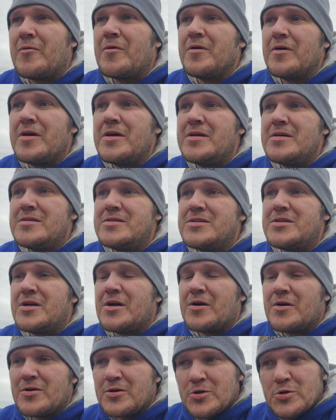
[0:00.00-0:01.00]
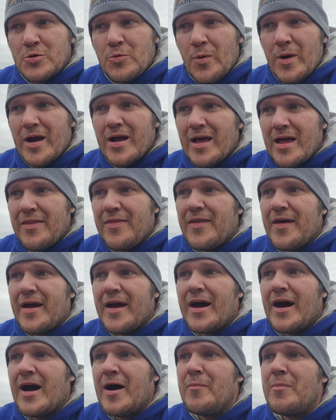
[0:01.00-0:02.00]
to really square that
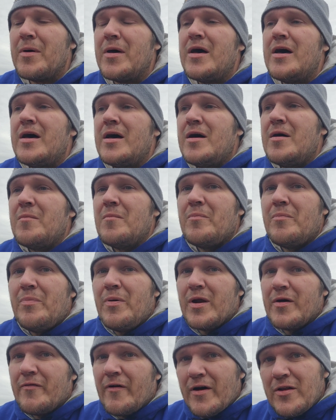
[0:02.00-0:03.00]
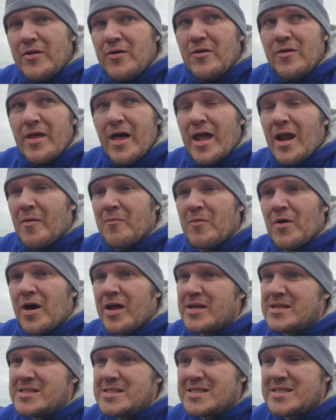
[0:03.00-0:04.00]
thing up. But if I do that, I'm
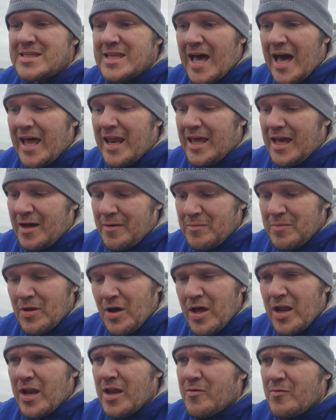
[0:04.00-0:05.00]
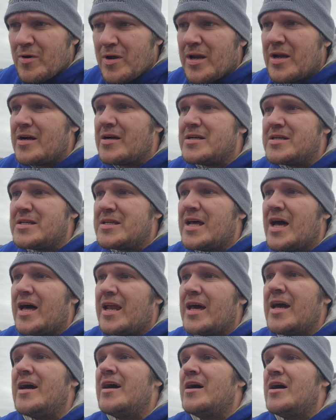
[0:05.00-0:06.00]
not as steady. I'm not anywhere near
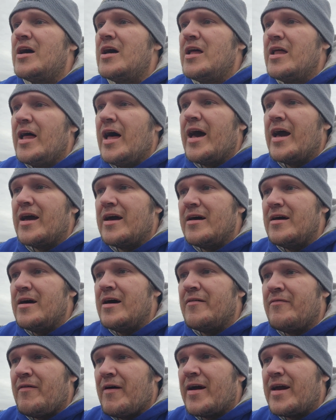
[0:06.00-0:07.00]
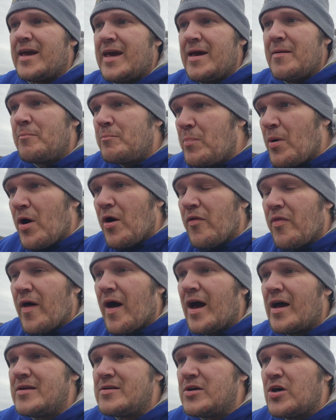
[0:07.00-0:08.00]
steady. Like if I keep both
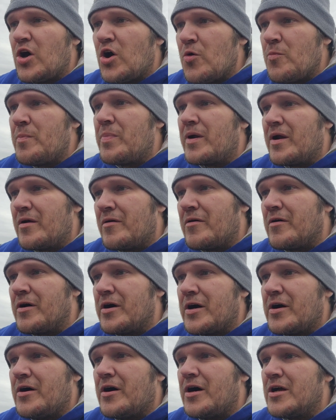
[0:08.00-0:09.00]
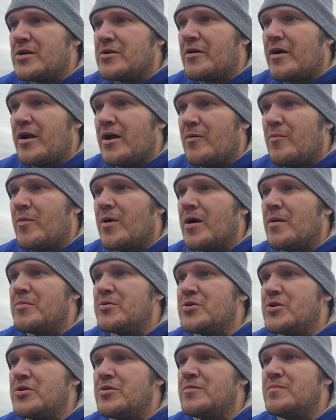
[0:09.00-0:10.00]
eyes open and really concentrate on what
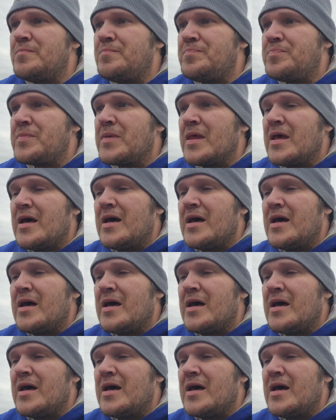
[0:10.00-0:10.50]
I'm shooting,